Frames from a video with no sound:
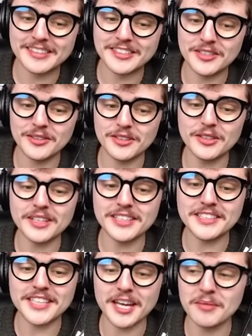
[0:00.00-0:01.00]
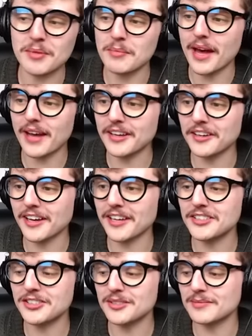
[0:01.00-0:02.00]
Y you can take me back. Okay,
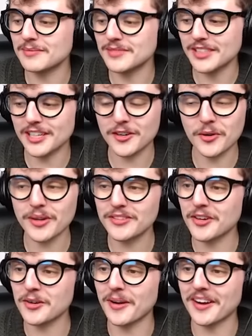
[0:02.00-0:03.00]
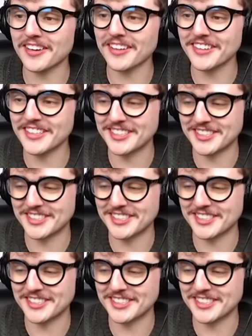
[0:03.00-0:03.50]
she she had a quick turnaround on this